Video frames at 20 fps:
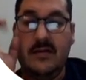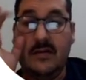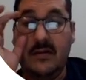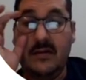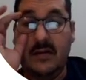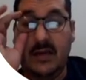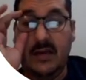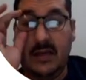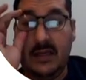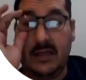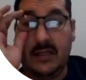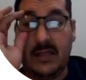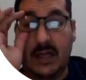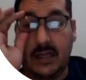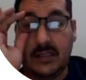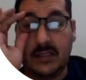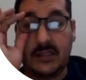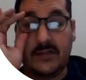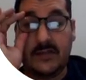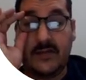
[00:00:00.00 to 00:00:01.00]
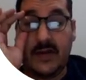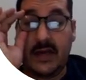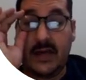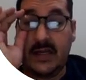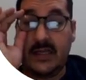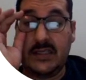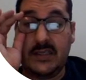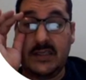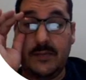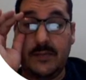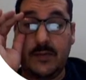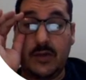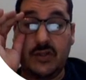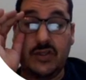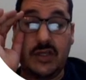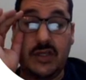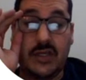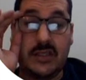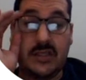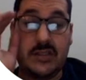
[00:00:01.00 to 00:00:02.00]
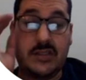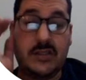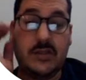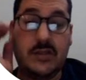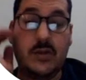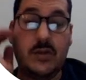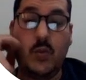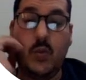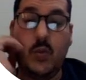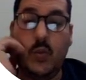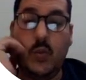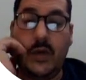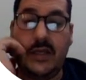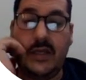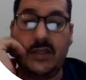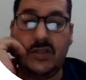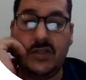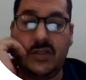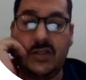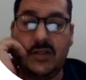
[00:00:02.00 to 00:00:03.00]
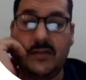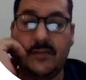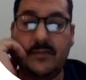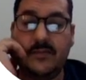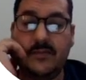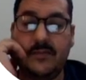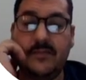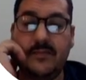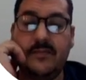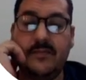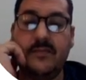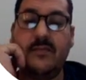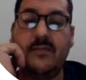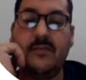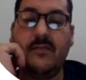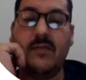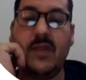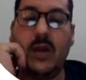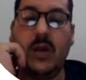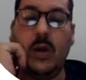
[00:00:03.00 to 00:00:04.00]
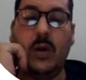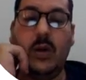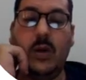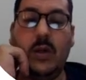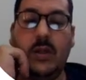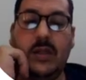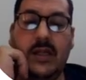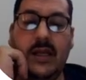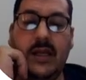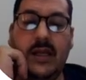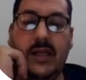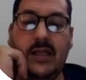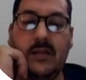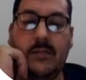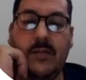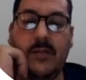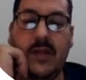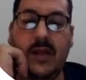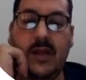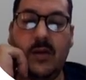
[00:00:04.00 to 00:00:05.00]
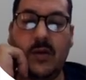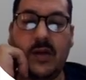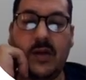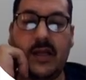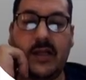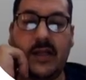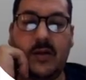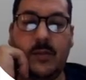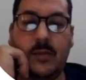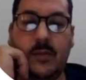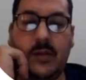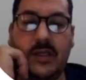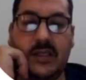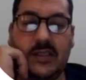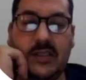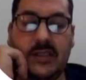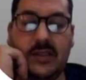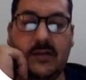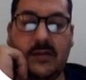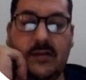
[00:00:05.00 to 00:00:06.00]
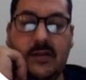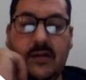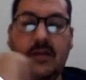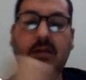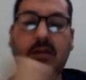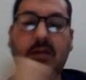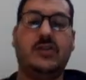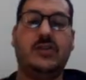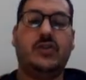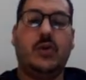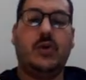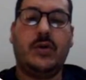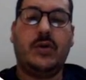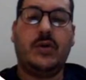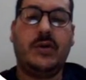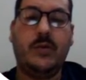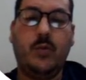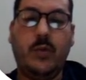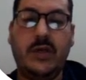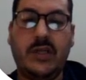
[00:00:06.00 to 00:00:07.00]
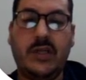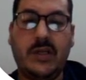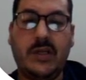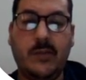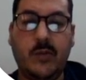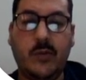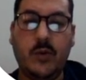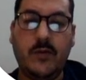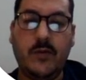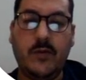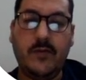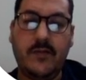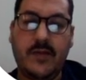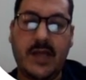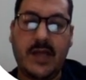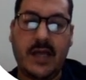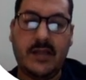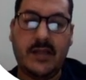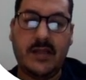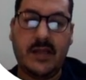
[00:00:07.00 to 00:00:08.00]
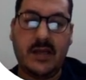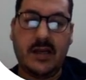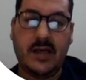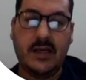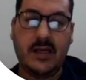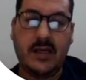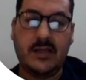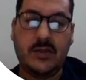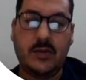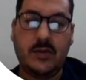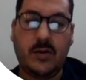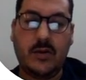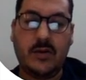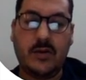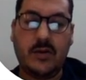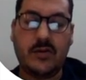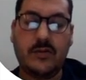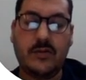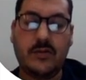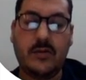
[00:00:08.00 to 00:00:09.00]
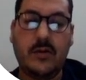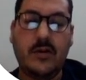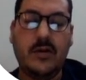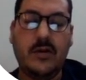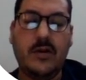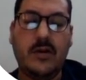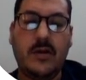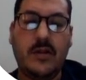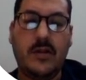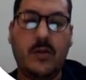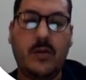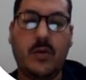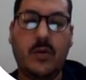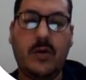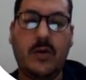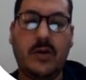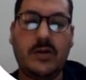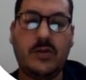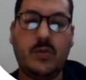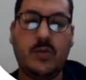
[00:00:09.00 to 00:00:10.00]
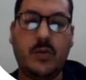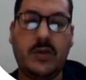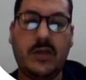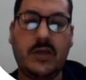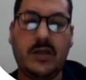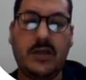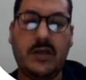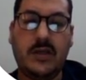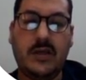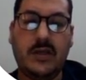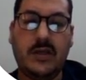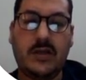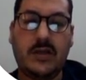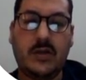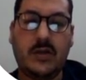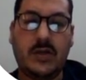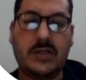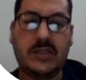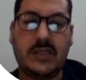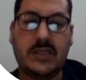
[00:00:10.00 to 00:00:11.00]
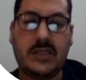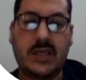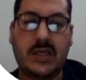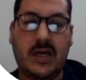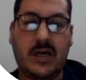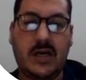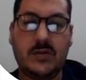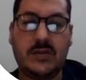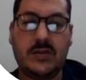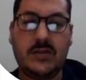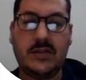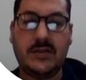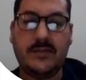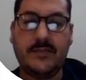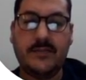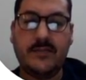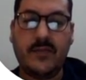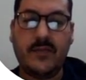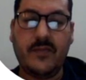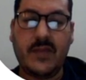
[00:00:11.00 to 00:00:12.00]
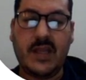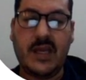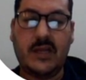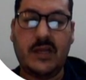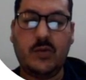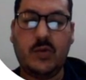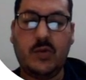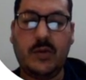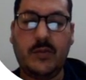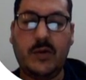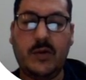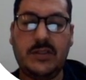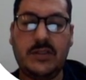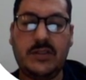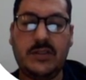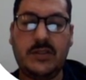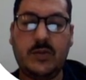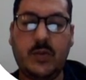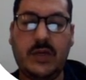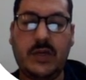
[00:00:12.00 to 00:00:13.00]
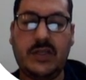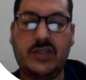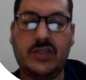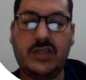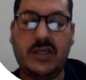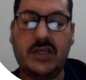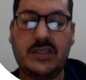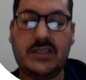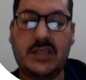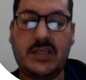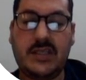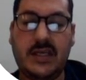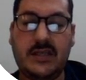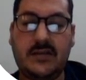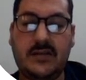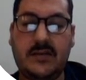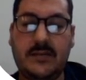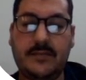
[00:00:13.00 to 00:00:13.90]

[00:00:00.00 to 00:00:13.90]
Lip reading: He does various projects which all help the local community. So we remove the underline or the word, we cross it out, and we put which instead.